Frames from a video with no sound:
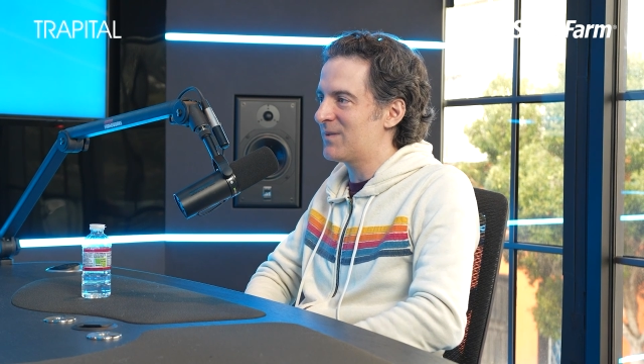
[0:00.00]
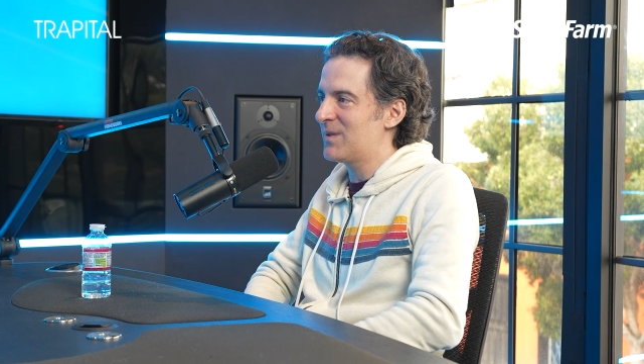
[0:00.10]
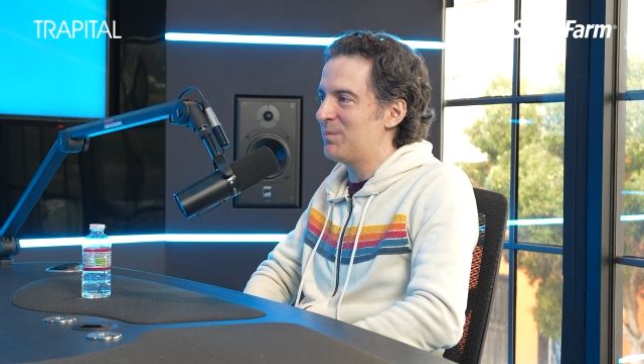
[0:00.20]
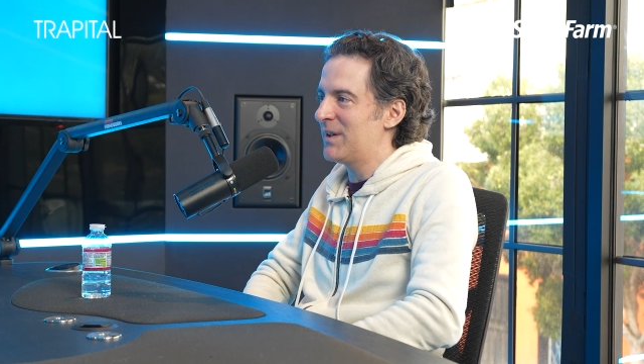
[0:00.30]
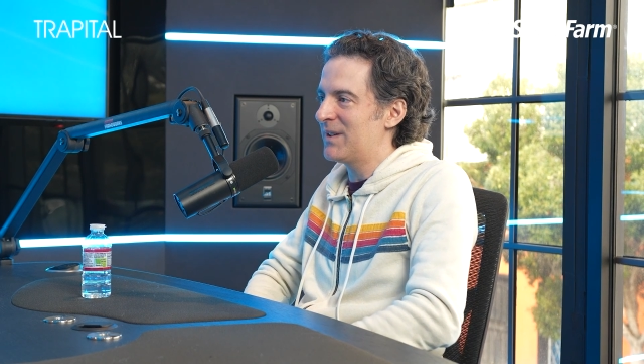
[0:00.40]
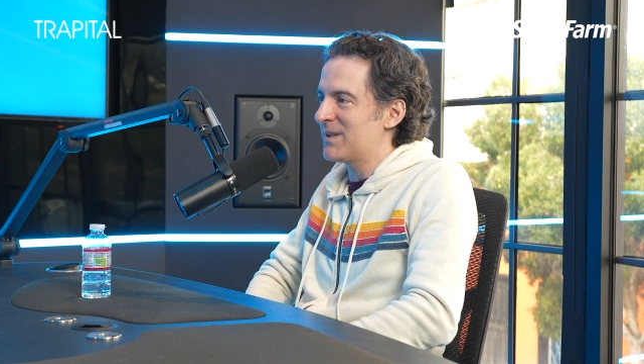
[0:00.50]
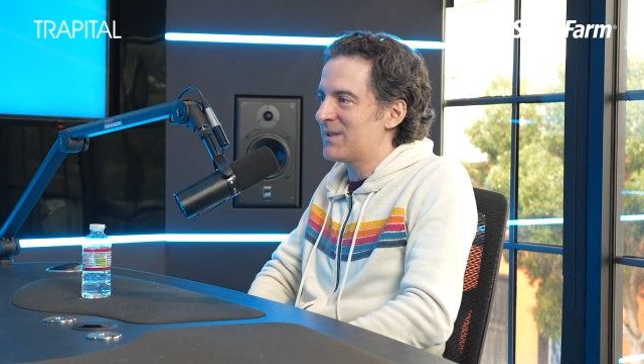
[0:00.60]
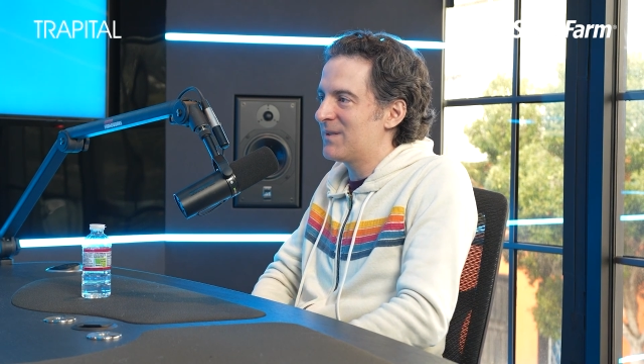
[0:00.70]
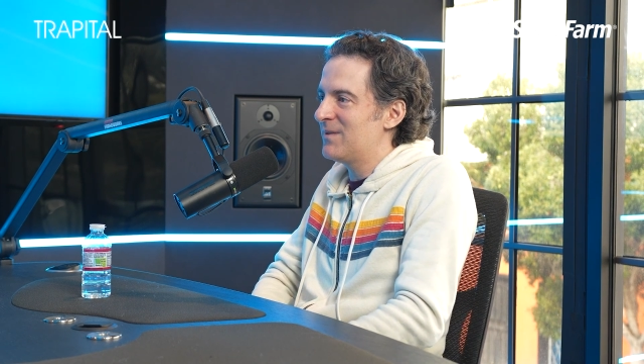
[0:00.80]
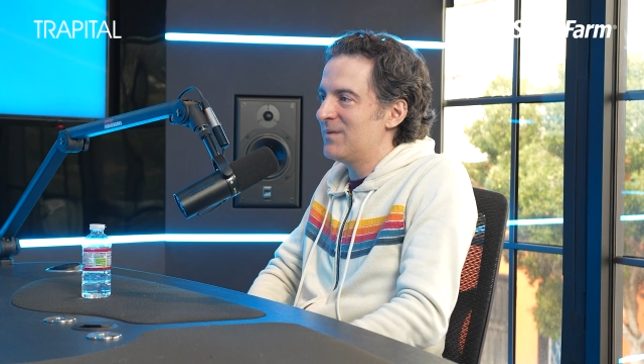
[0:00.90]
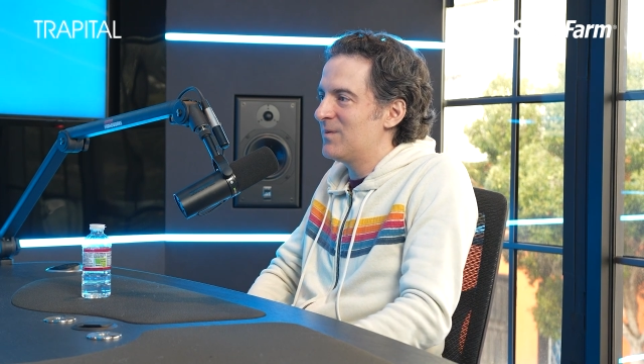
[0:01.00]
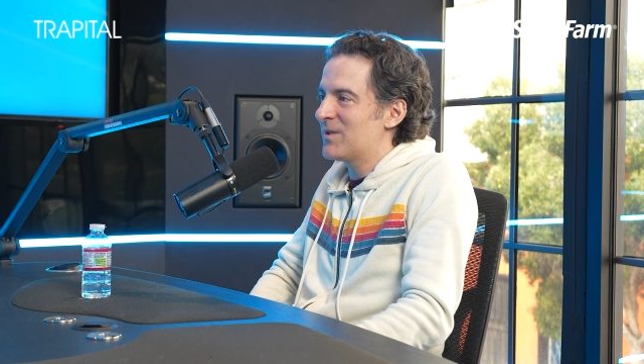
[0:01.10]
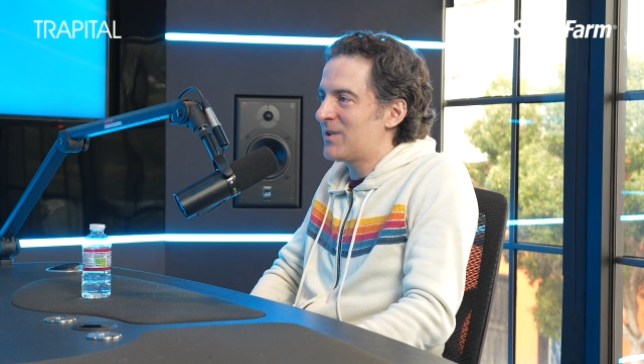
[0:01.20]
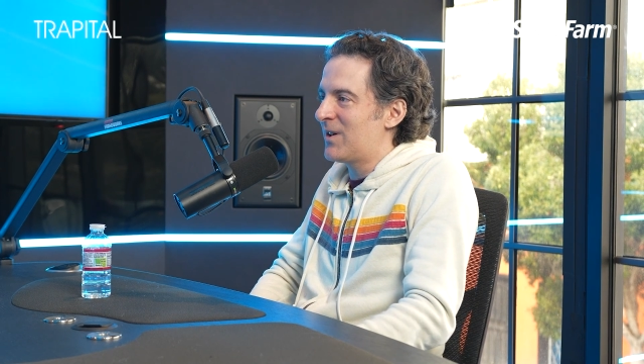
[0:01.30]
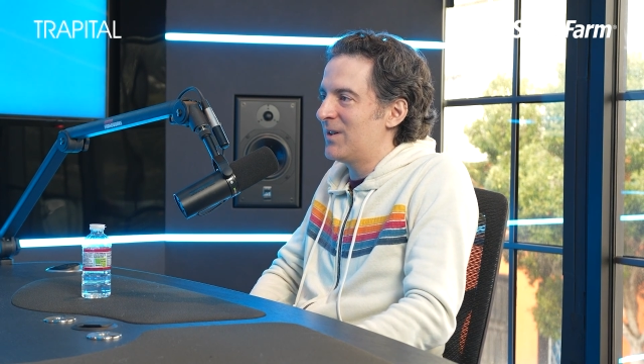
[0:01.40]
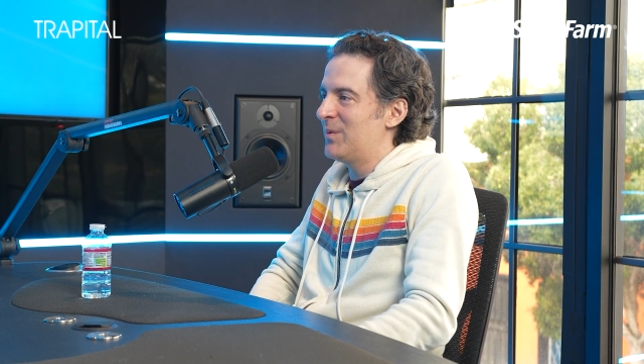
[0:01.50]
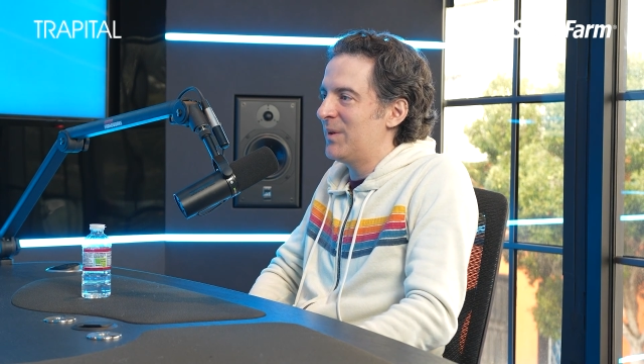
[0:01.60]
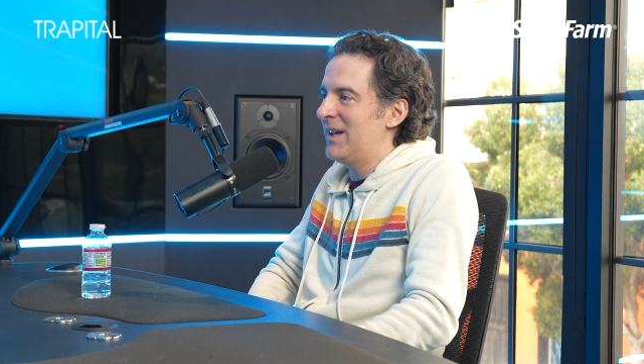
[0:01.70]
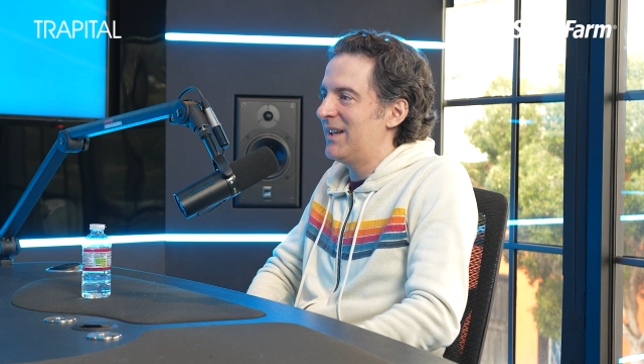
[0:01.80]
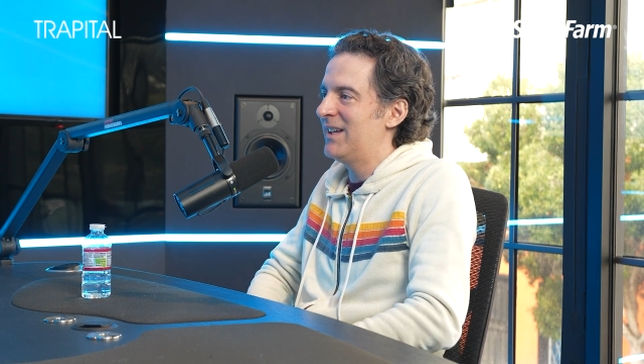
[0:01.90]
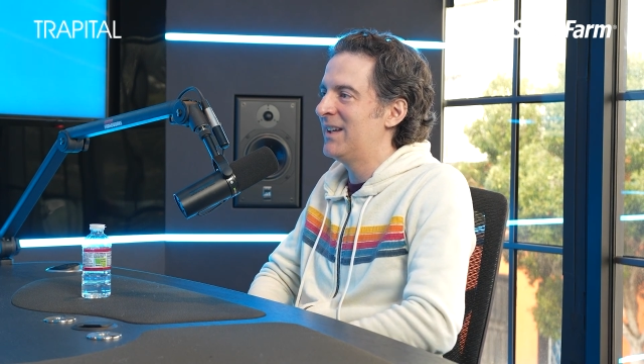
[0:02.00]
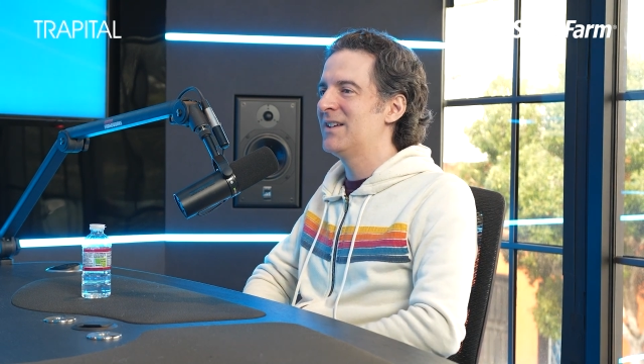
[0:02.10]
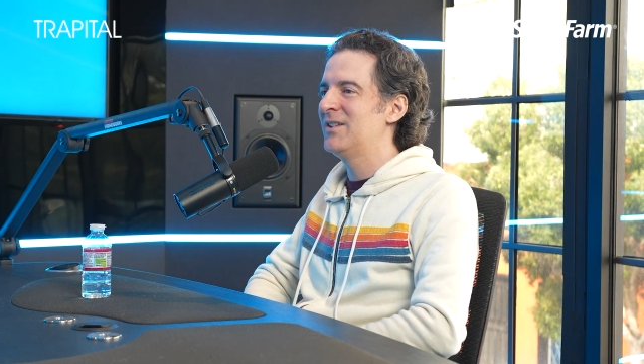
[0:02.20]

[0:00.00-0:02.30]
the biggest star on the planet.